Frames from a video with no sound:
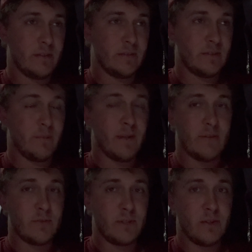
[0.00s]

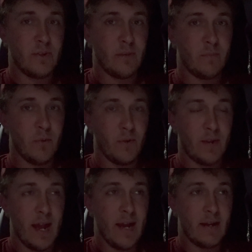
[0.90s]
sometimes when you do
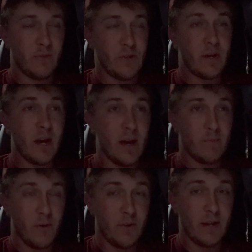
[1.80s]
when you cut
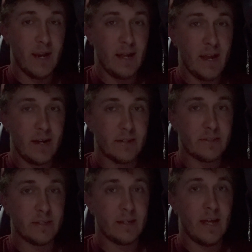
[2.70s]
more than 80 acres
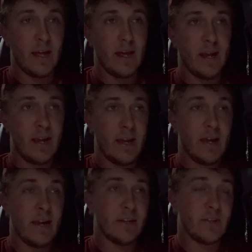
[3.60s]
in a day
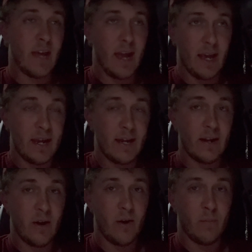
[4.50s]
and you can't get it
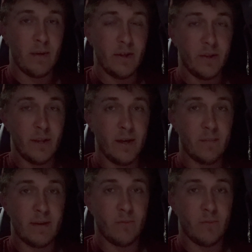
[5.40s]
all baled up in